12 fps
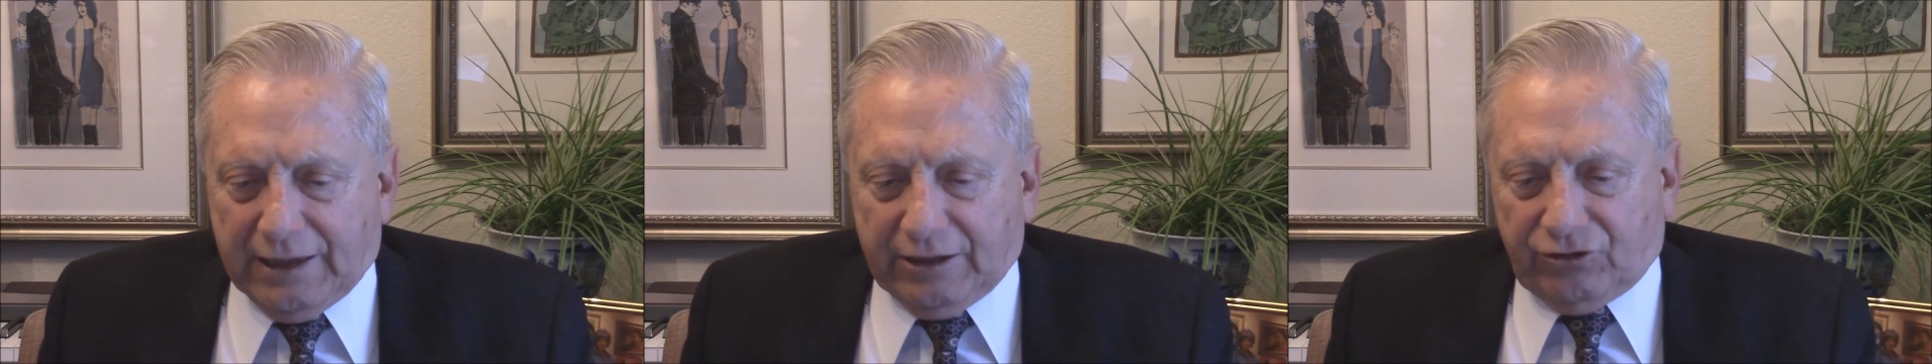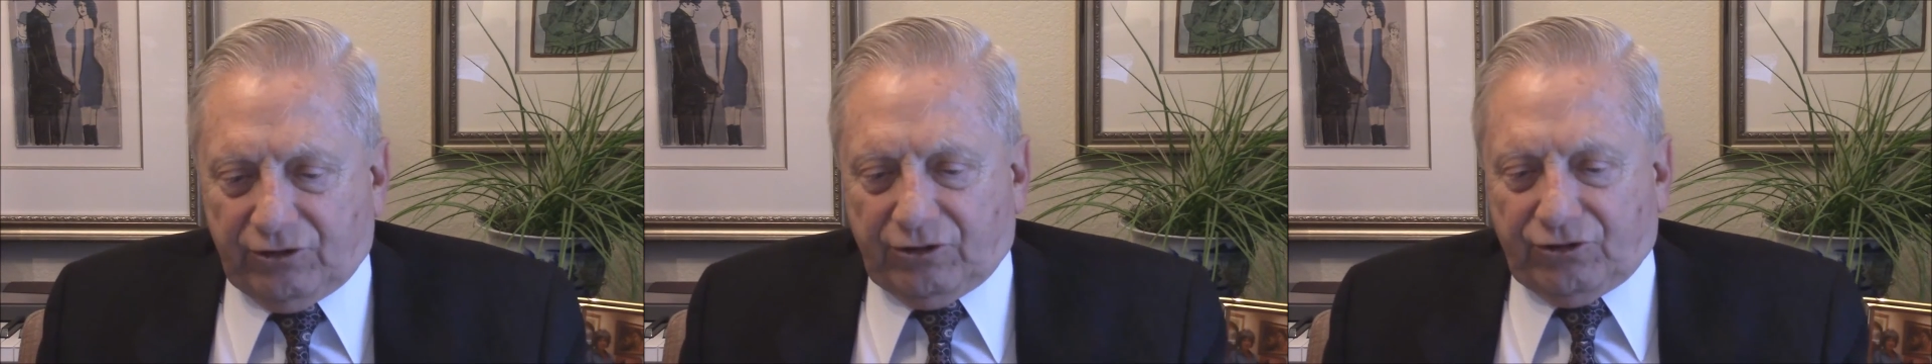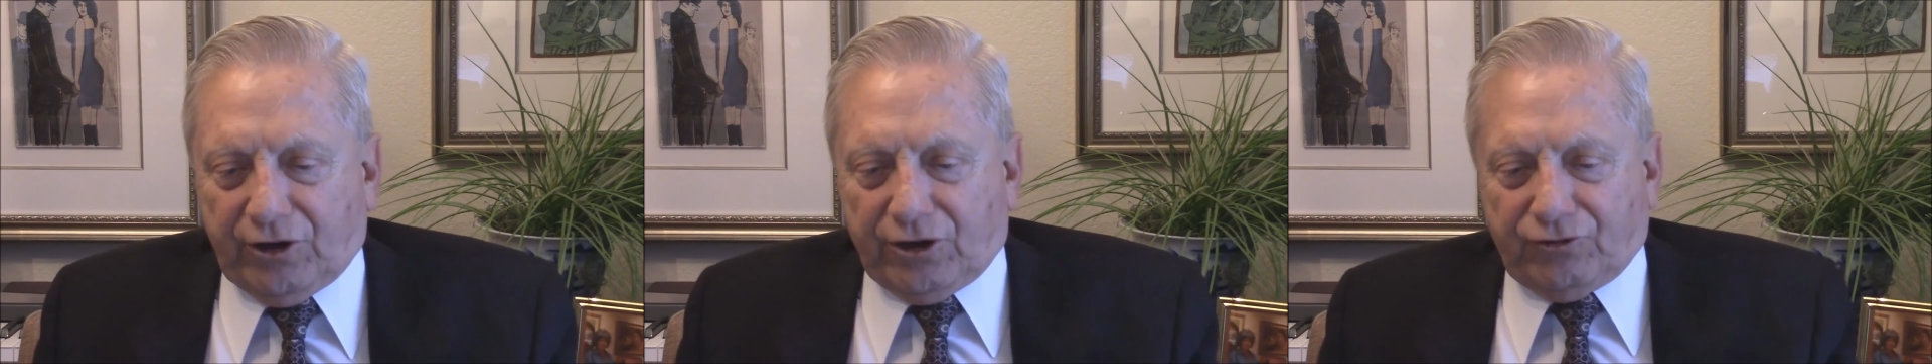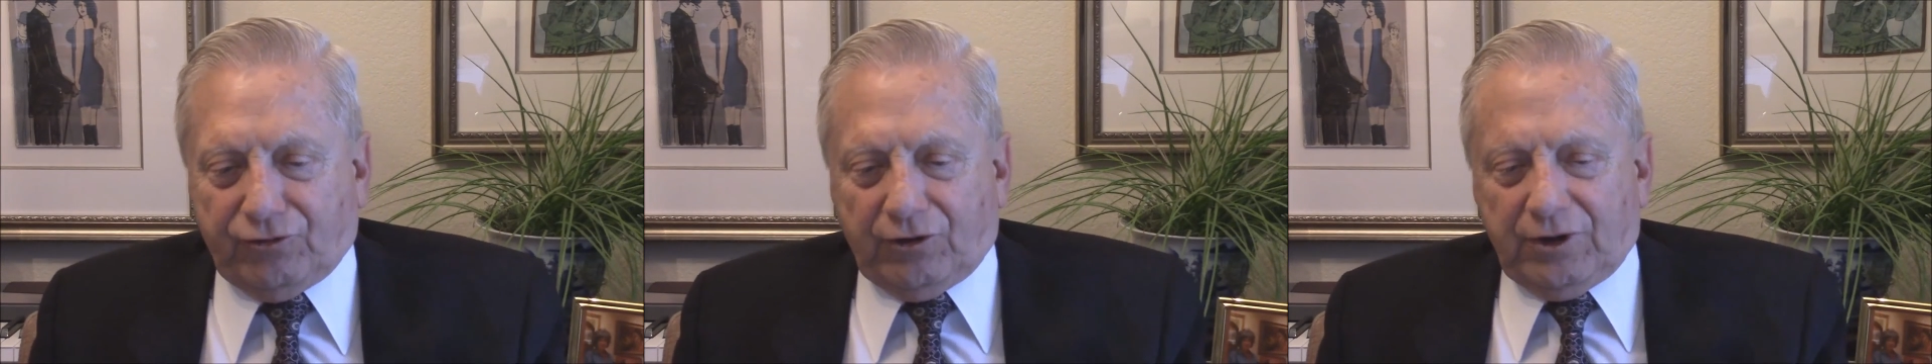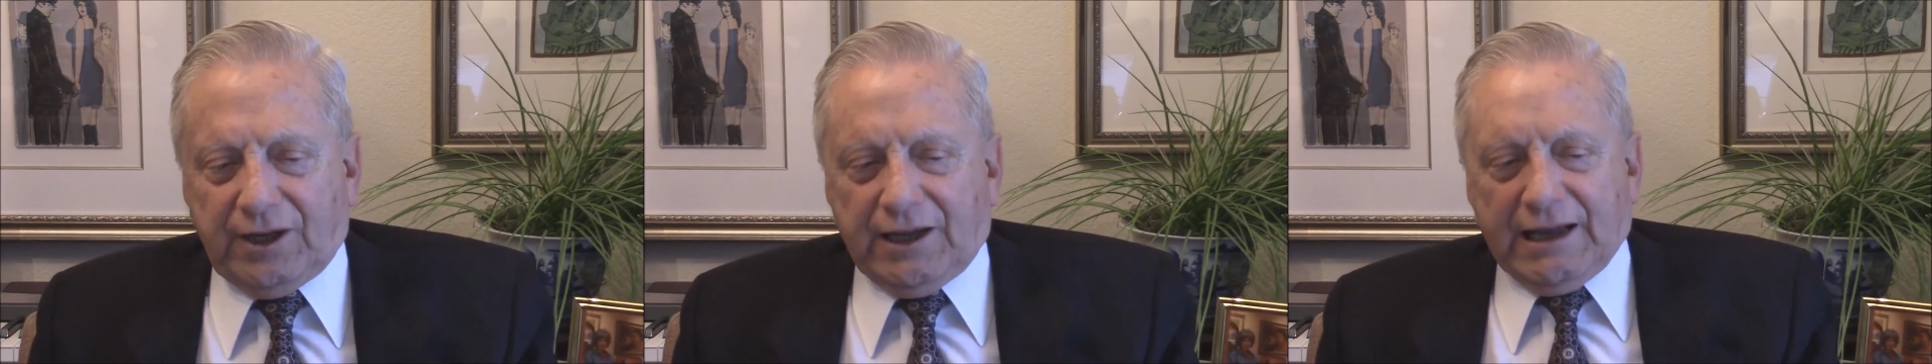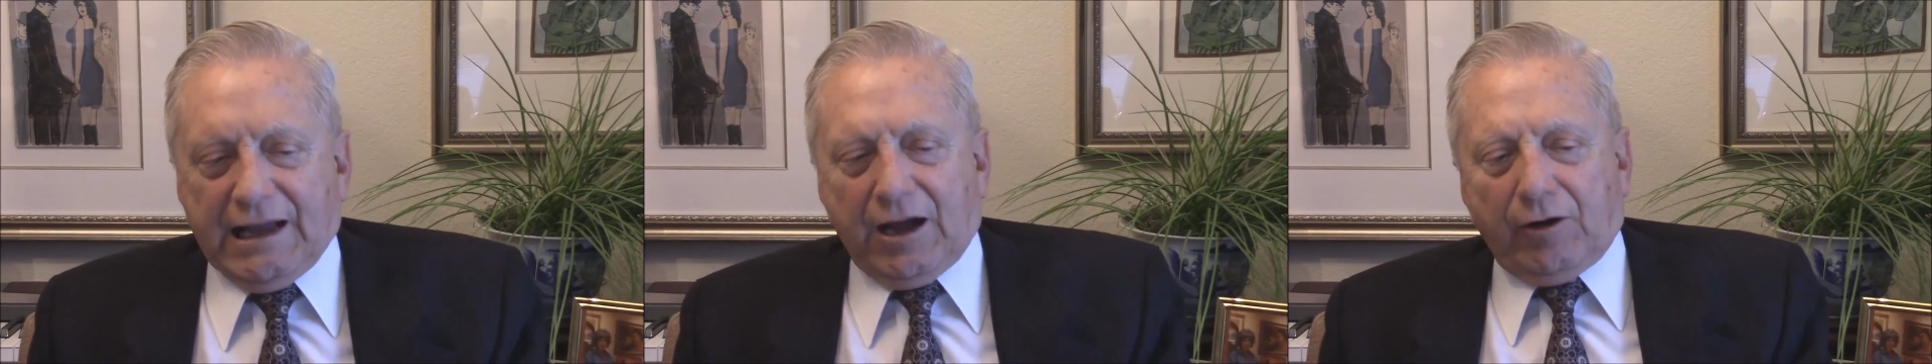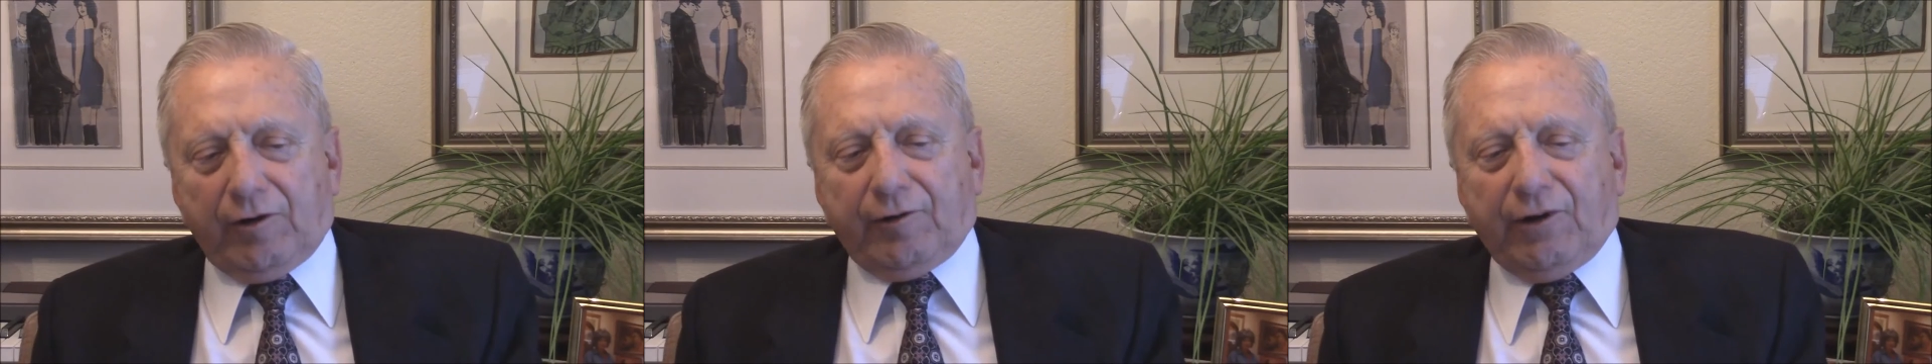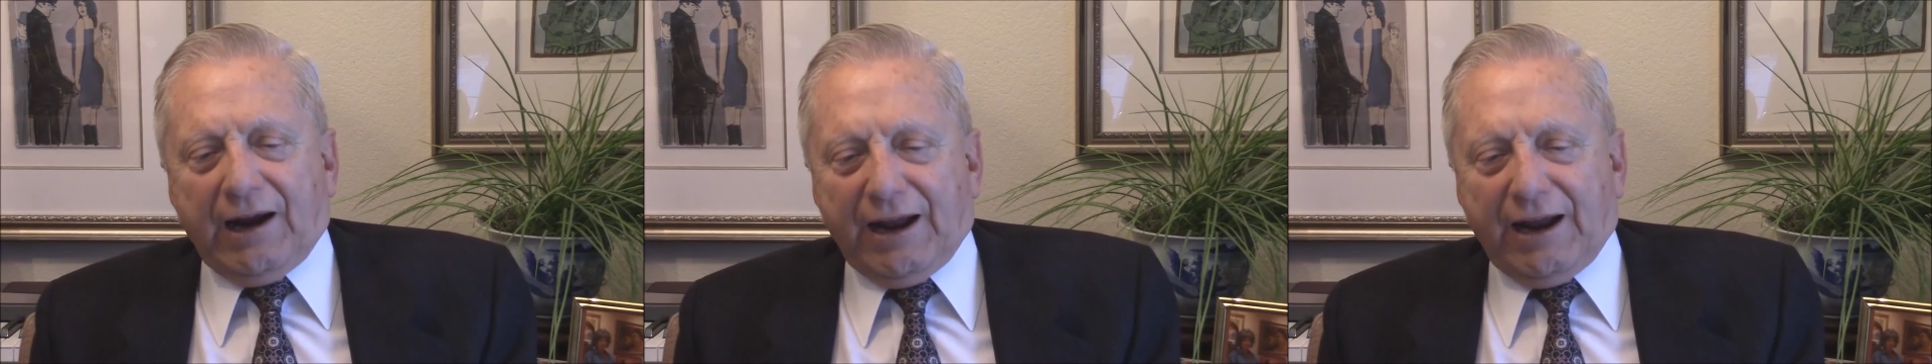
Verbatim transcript: Successful. However,